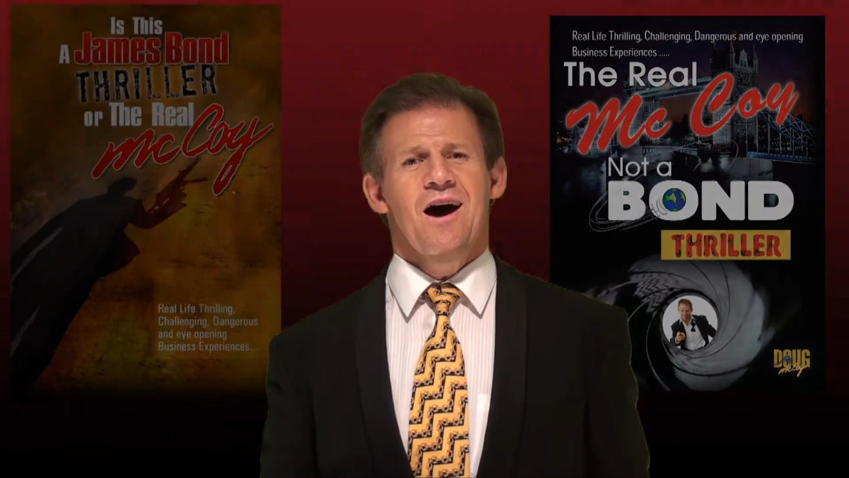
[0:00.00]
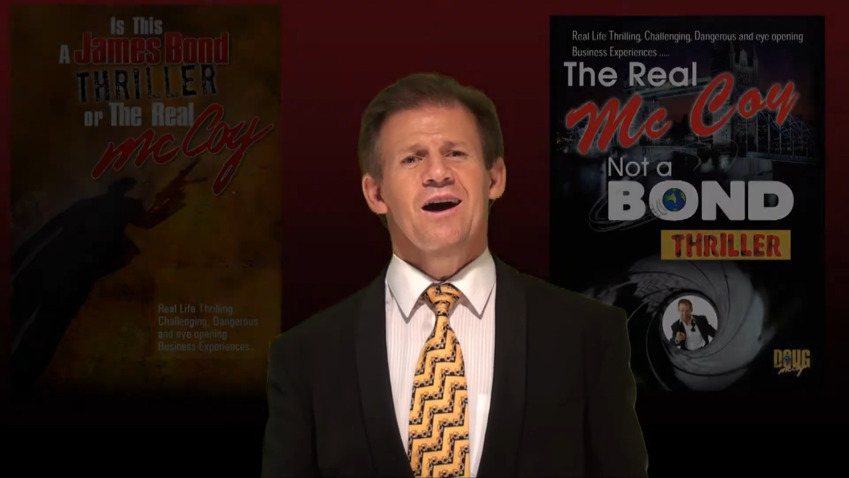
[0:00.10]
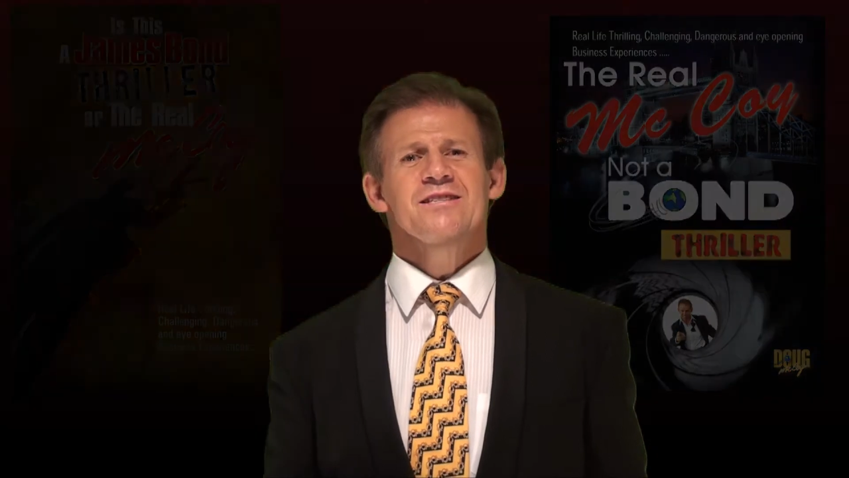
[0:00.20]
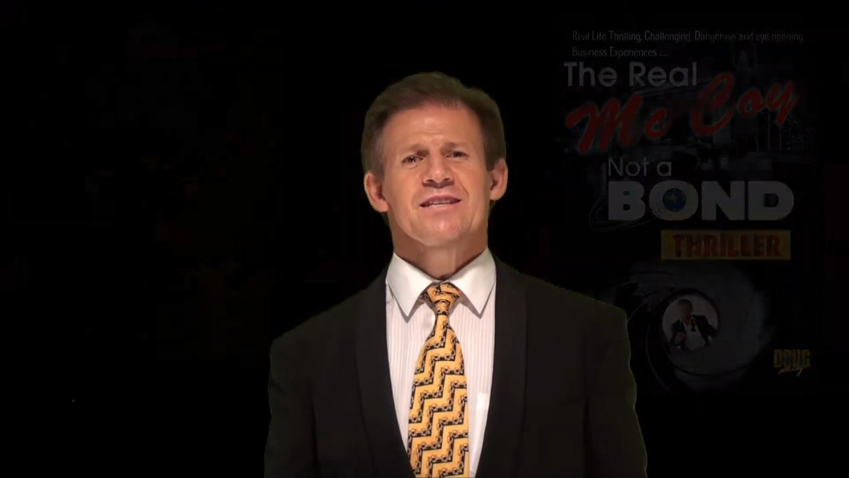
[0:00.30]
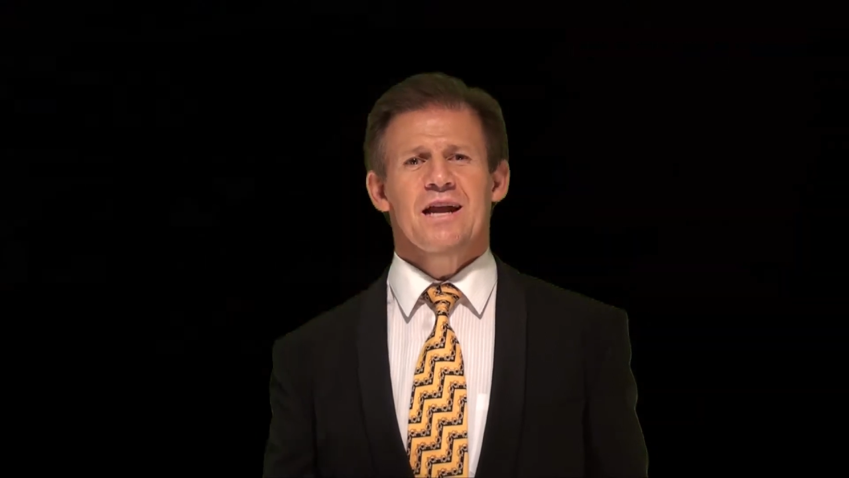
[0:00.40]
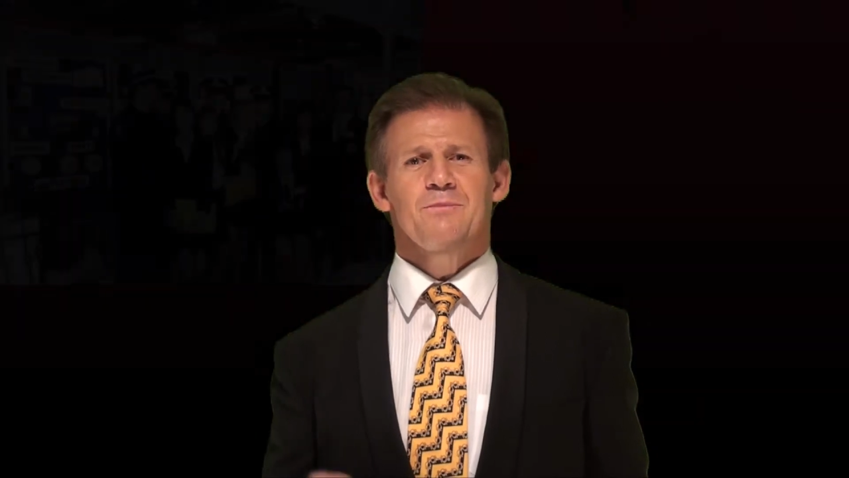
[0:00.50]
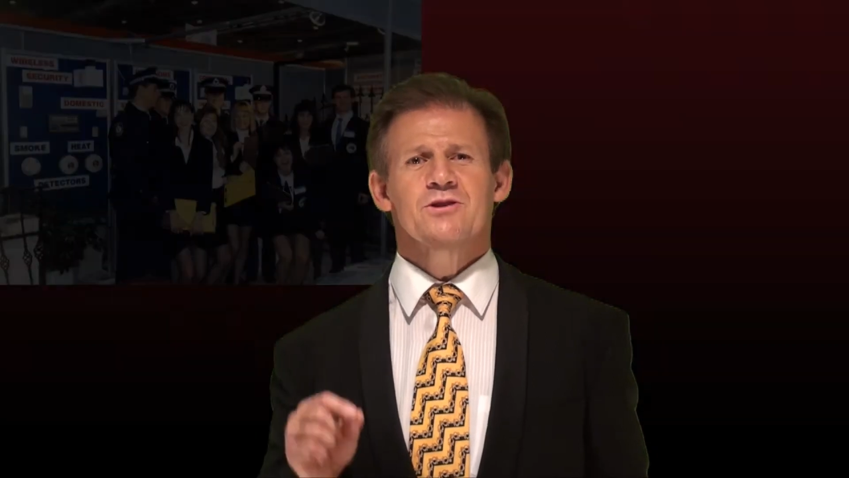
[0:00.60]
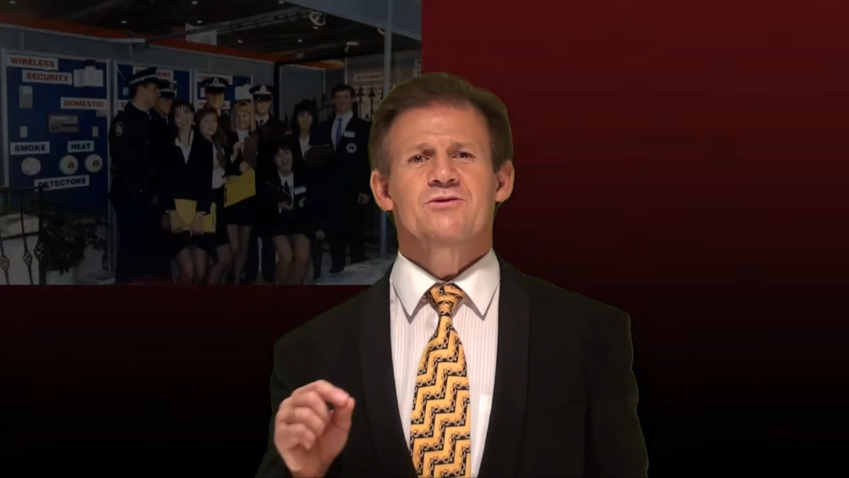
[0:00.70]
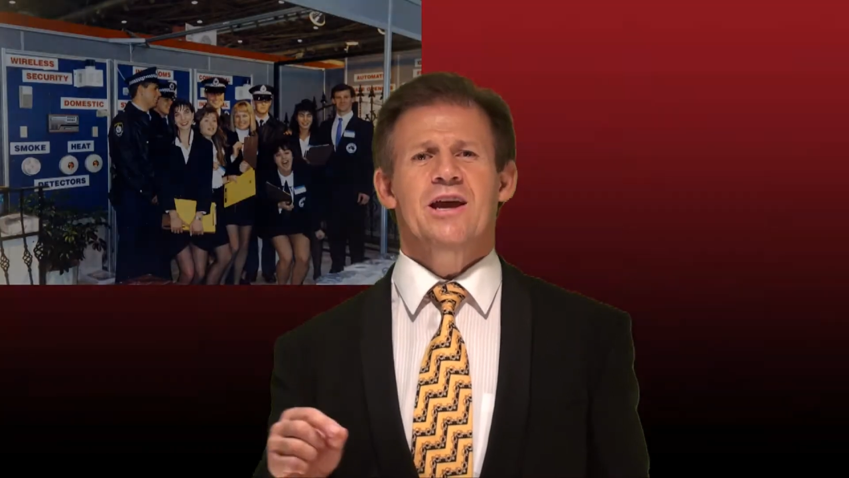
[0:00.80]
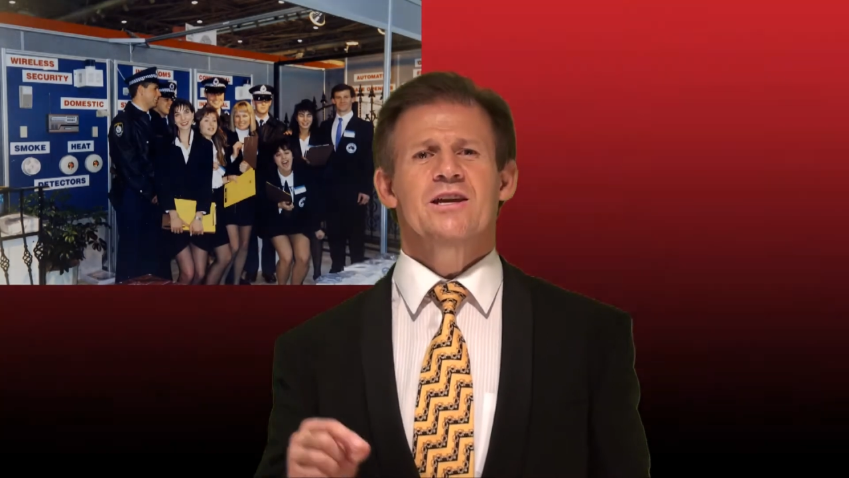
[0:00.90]
I set up
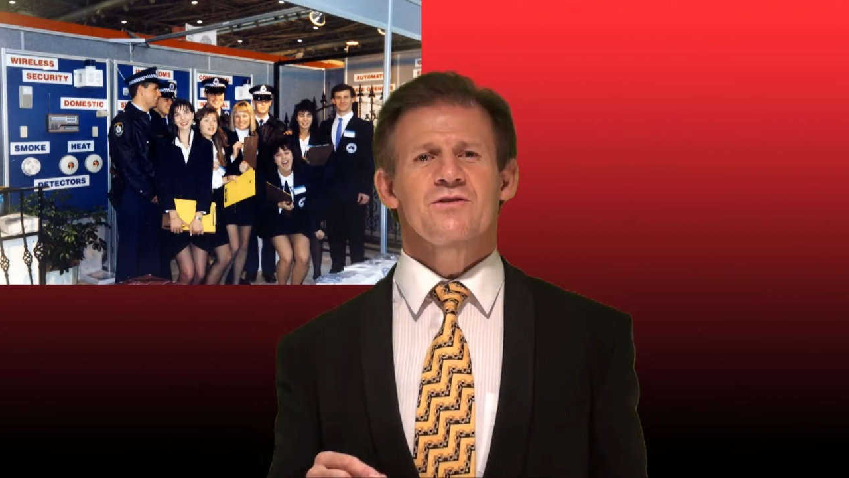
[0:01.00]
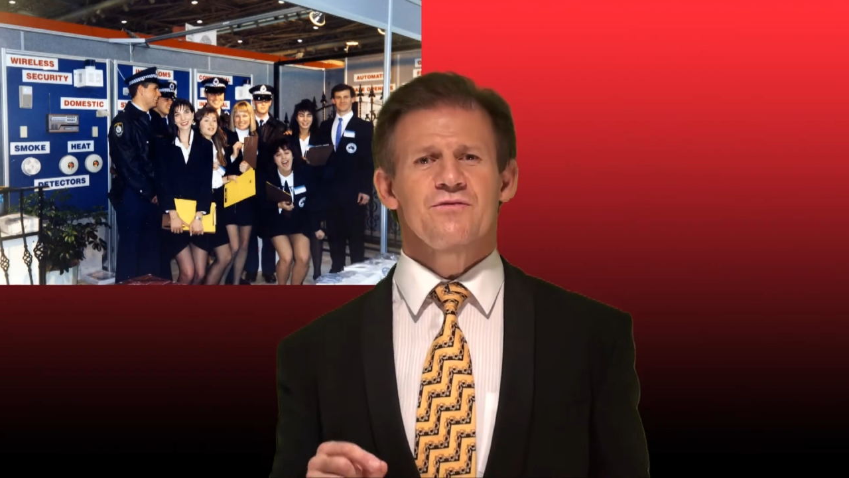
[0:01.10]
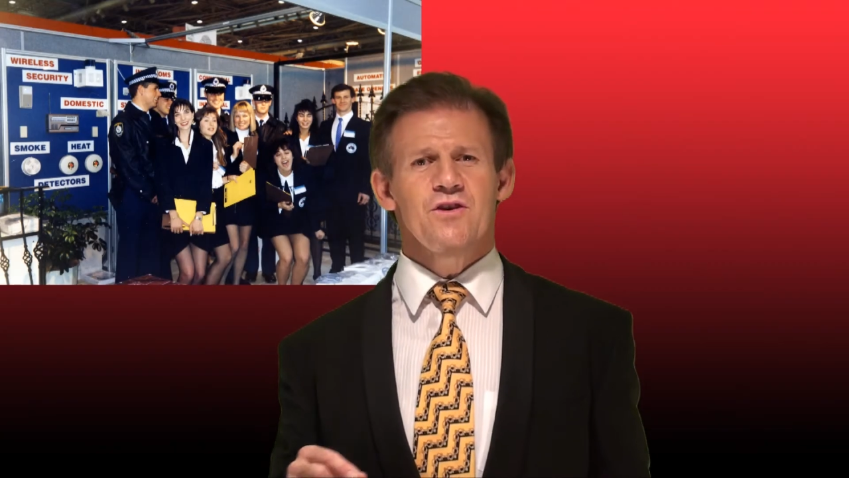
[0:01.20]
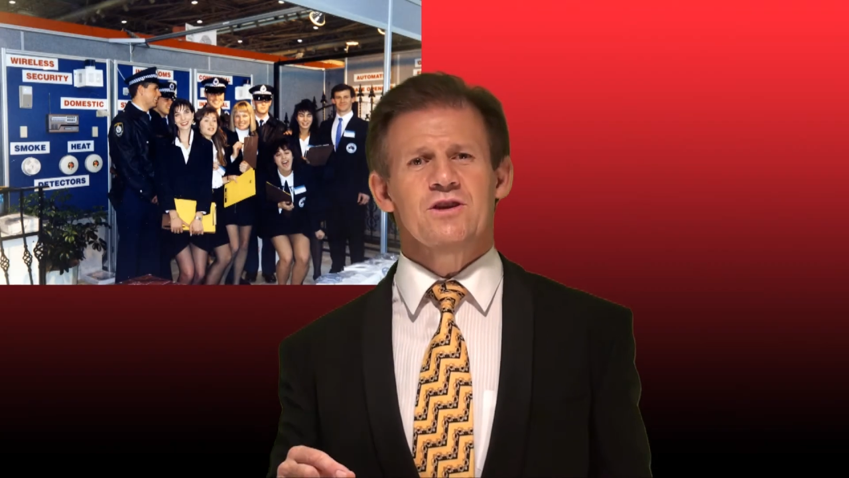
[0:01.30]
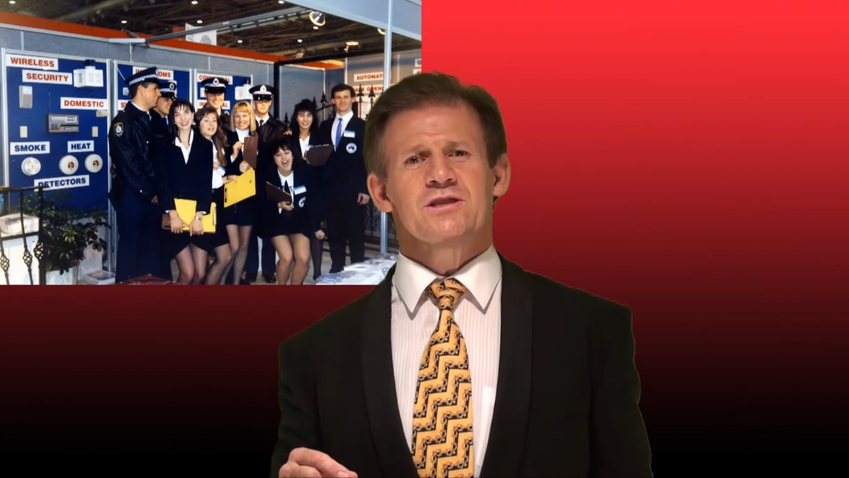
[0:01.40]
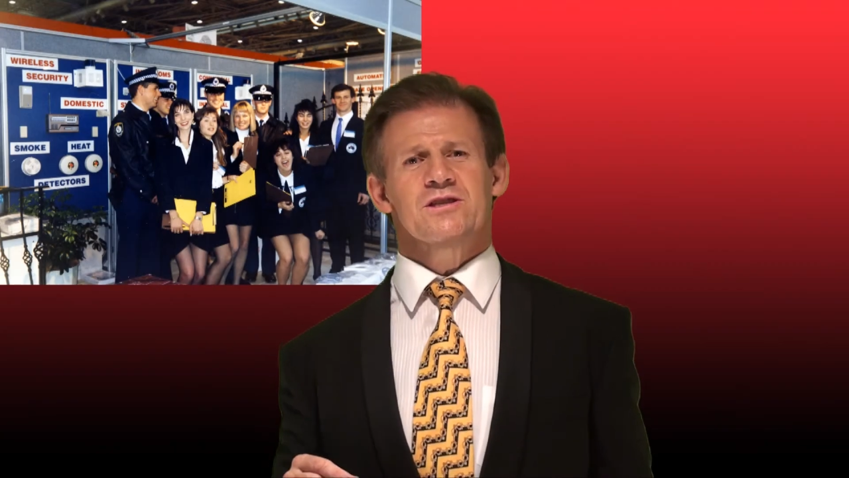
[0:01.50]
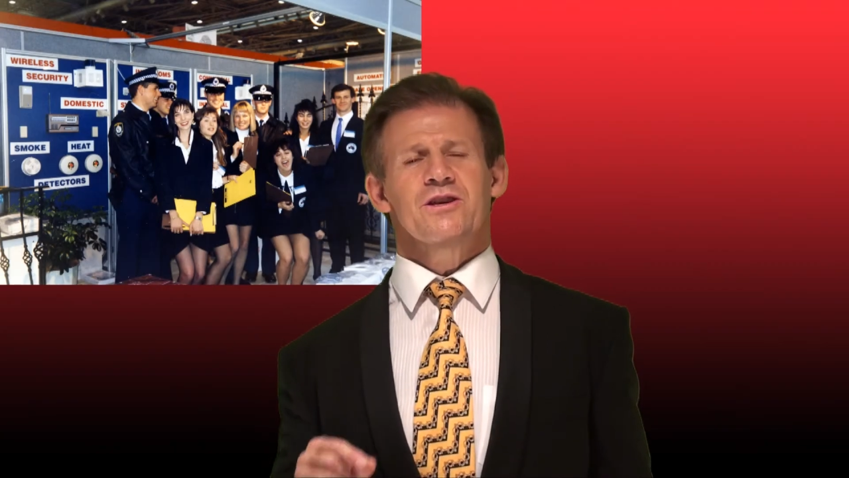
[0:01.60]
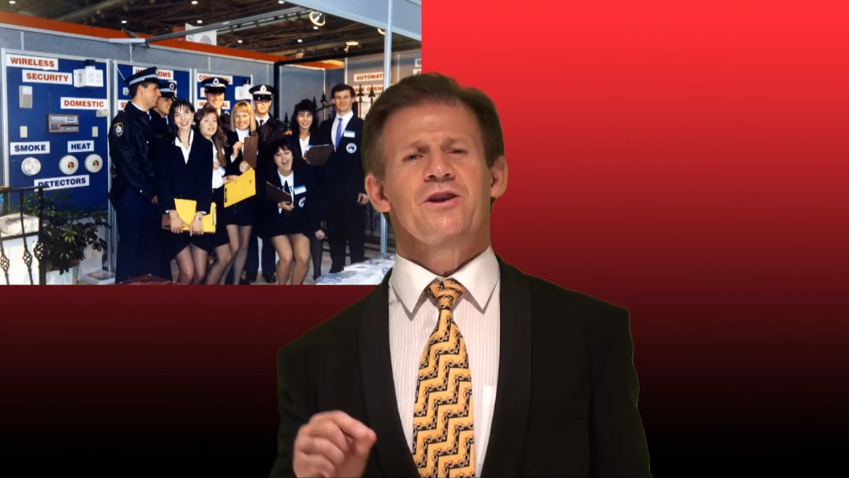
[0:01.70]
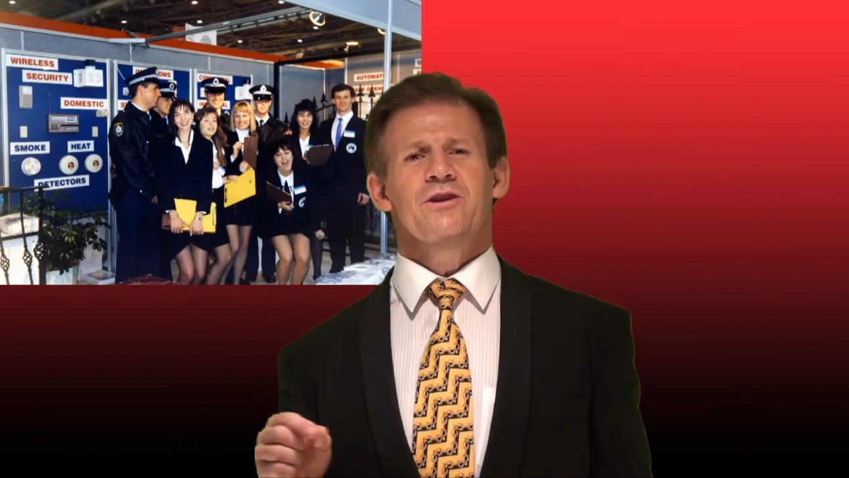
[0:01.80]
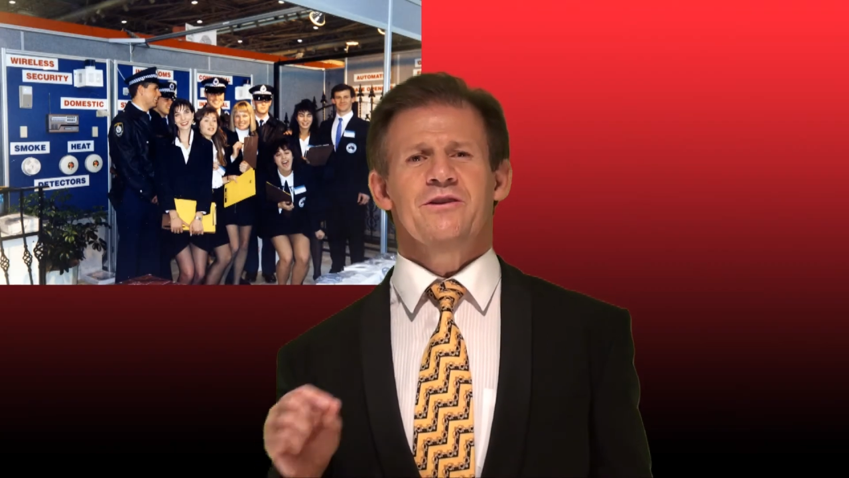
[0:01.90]
Australia's first
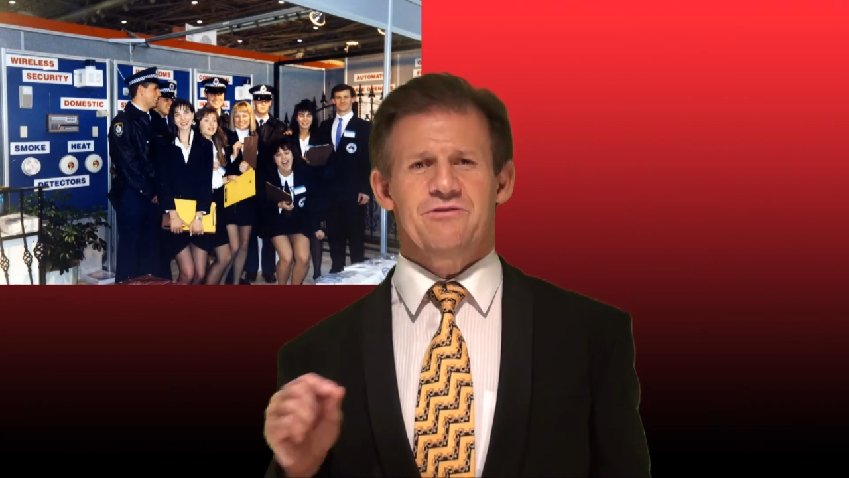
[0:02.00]
security